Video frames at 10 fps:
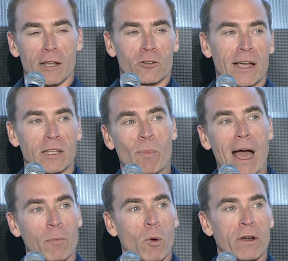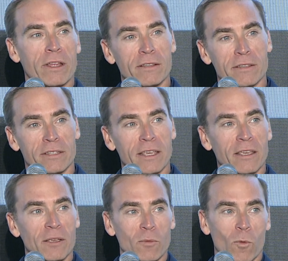try to backport it,
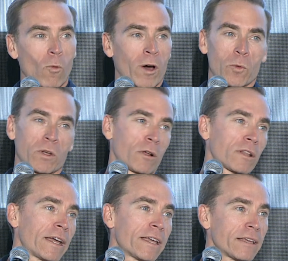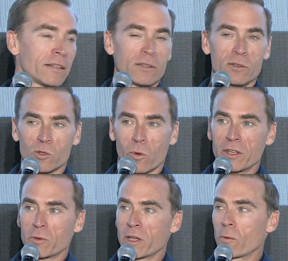see what it would look like in
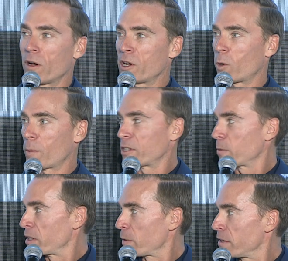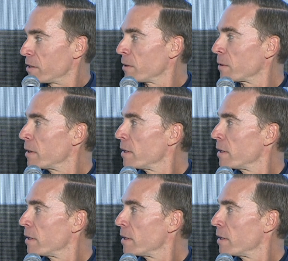2021, what about 2022?